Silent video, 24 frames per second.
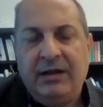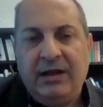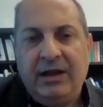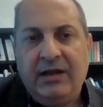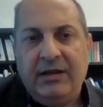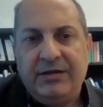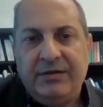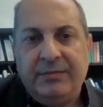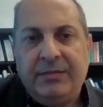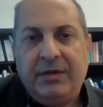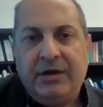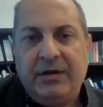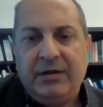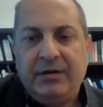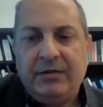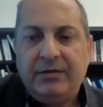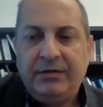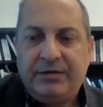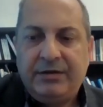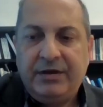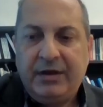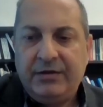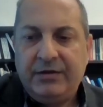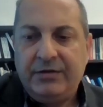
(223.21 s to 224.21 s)
and smart
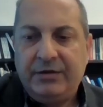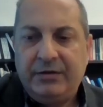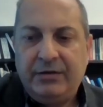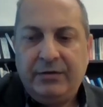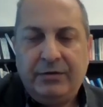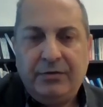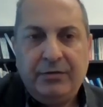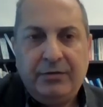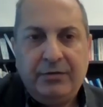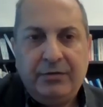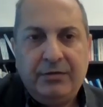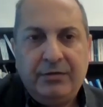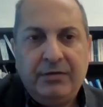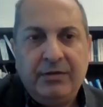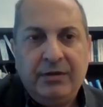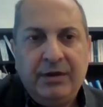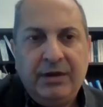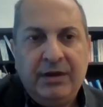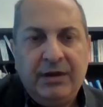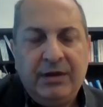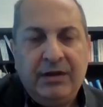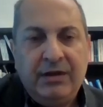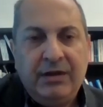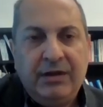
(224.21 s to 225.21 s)
construction to
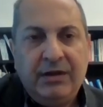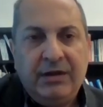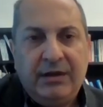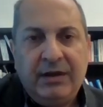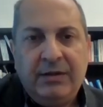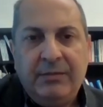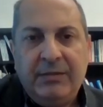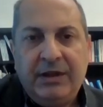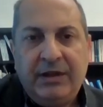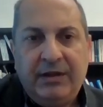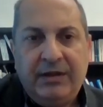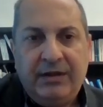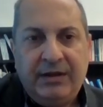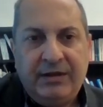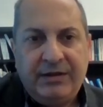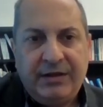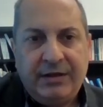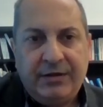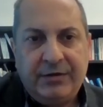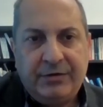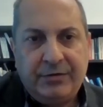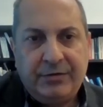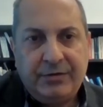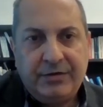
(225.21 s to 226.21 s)
remedy these
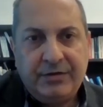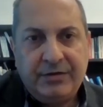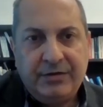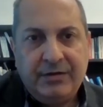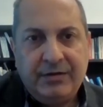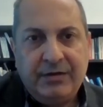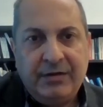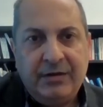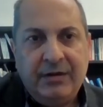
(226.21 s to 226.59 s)
issues.